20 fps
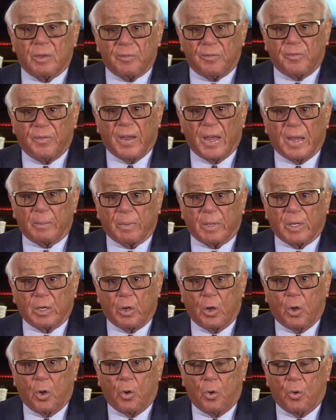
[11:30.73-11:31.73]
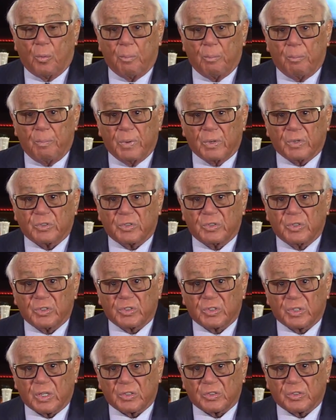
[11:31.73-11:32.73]
Family-owned
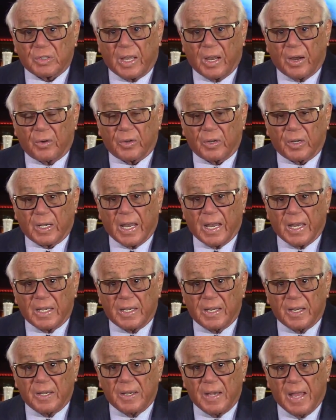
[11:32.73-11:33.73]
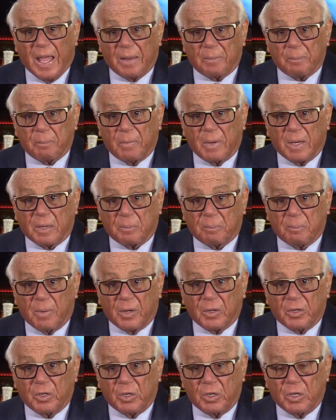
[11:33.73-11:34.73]
business started and did not make
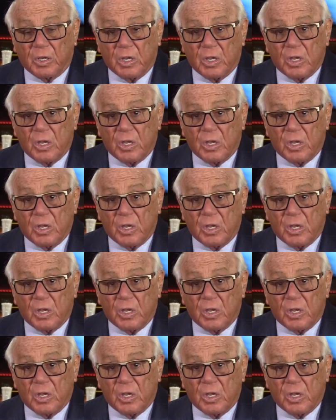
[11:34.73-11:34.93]
money.